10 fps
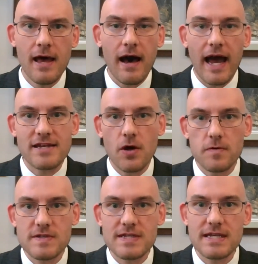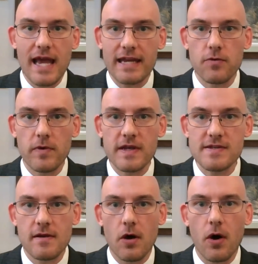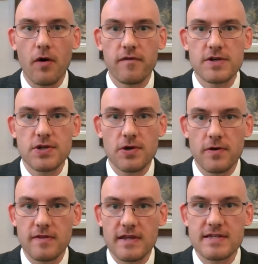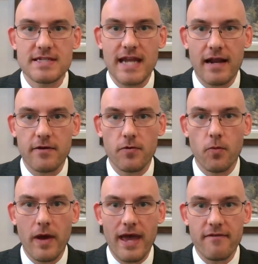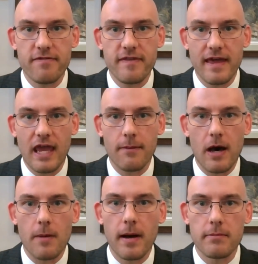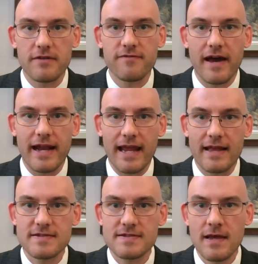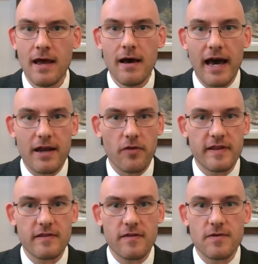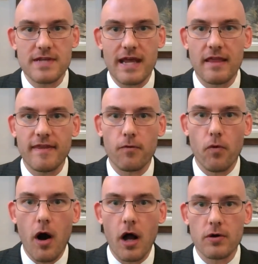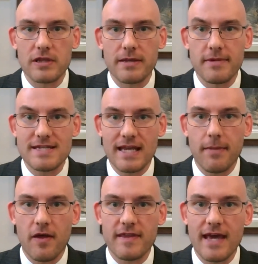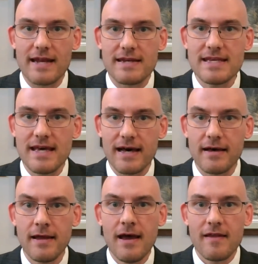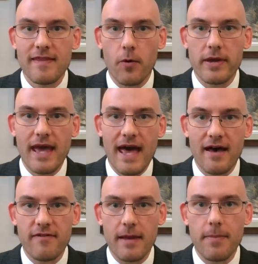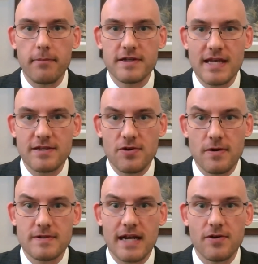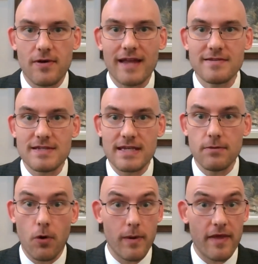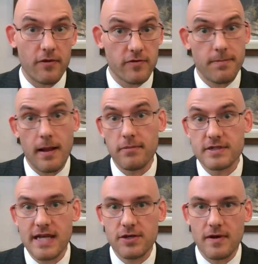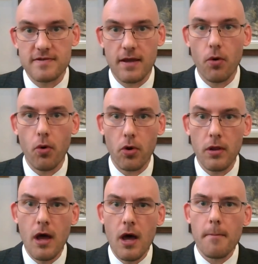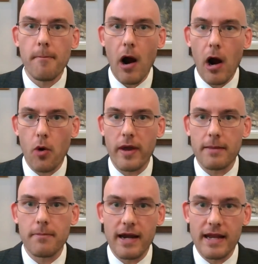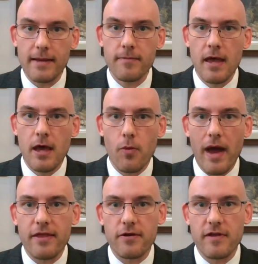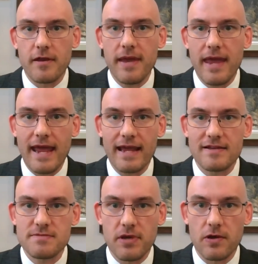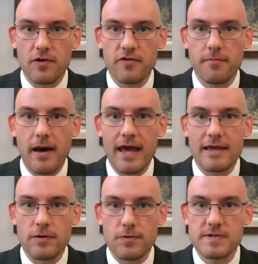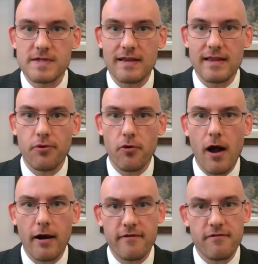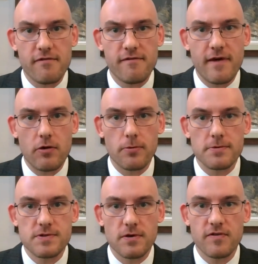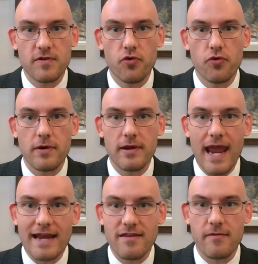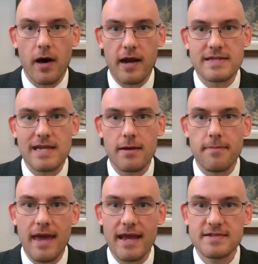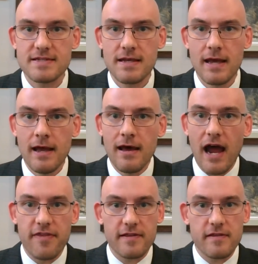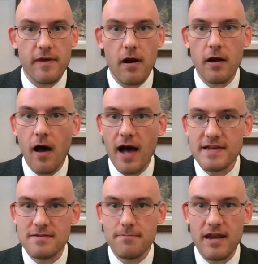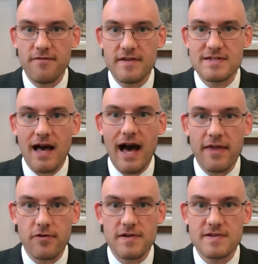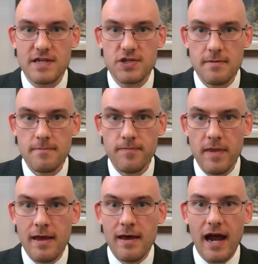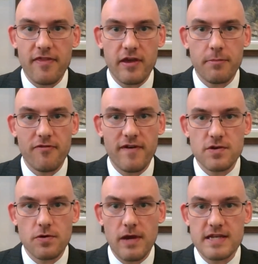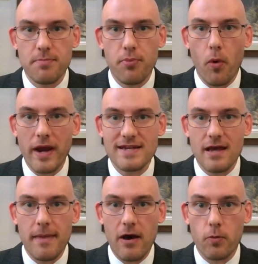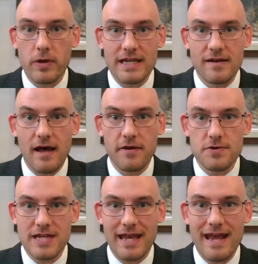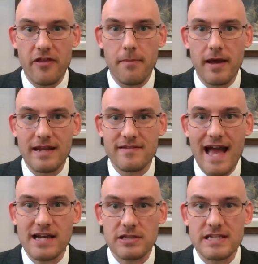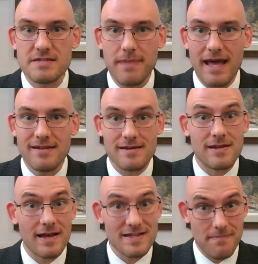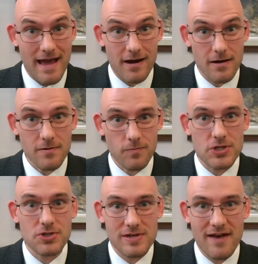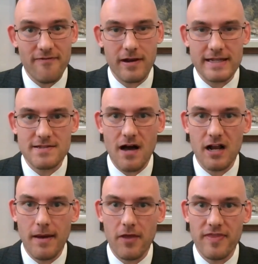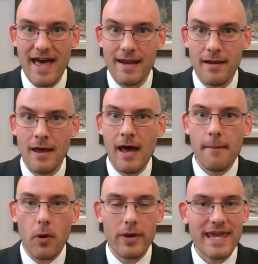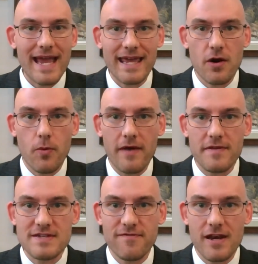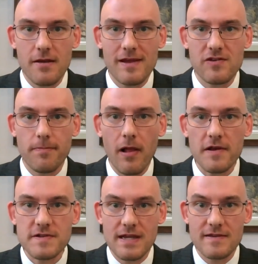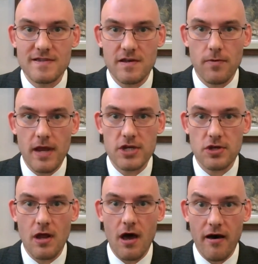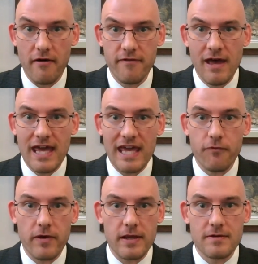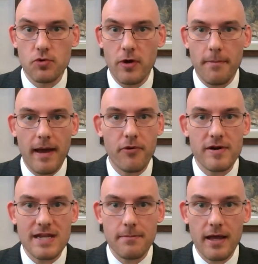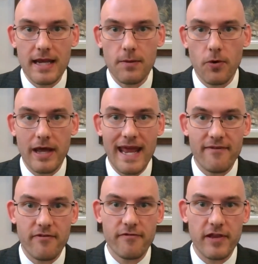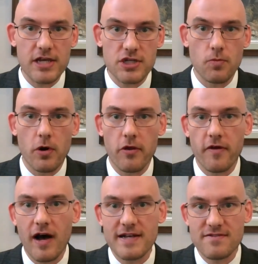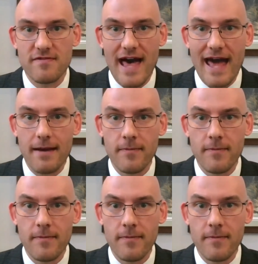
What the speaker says: I don't see any reason to overturn the standard way of thinking about public finance. I don't think that there's anything wrong or limiting about the idea that we have a public sector entity, or rather the public sector as a whole, borrowing money rather than paying its bills by using the prerogative of the Federal Reserve to create the monetary base. I think that there are costs and benefits to either decision. I think Professor Wray's point about we need to understand how the money is actually spent does matter. We should definitely talk about that. But we can't get around this fundamental policy consideration of if we do it by printing money, we're going to have inflation. What are the costs of that?